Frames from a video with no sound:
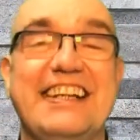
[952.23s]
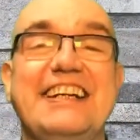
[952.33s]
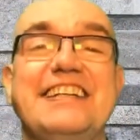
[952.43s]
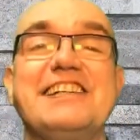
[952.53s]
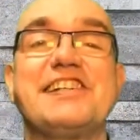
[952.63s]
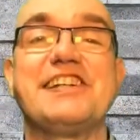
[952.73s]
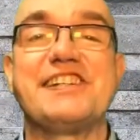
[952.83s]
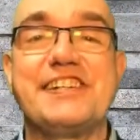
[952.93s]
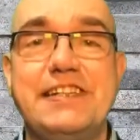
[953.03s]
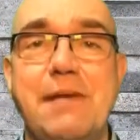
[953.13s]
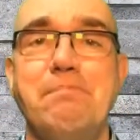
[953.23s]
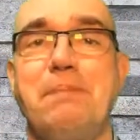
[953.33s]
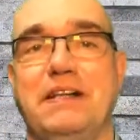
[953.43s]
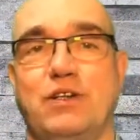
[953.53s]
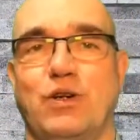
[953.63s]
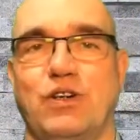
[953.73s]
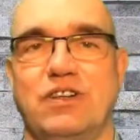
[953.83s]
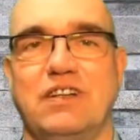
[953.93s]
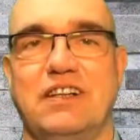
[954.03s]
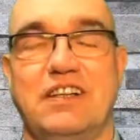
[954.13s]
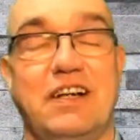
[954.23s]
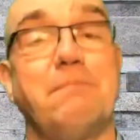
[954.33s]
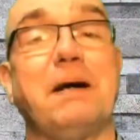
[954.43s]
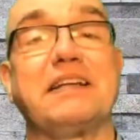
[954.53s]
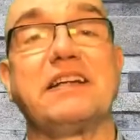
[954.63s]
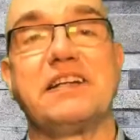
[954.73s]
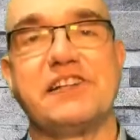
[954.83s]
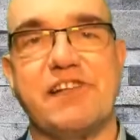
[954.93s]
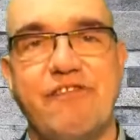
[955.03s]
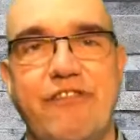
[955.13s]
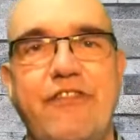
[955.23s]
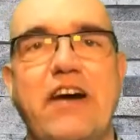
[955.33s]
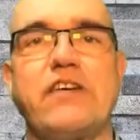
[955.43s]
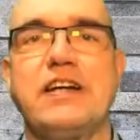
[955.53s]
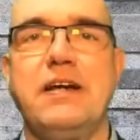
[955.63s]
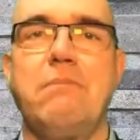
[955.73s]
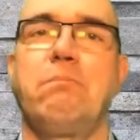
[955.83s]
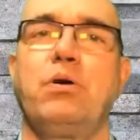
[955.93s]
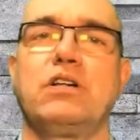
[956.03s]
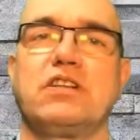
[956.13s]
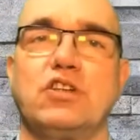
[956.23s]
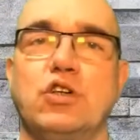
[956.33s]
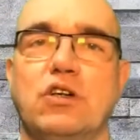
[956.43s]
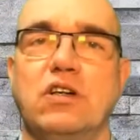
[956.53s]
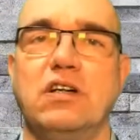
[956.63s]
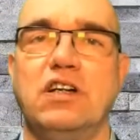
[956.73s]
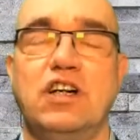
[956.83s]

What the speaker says: It is a simple call, but it is a very important call.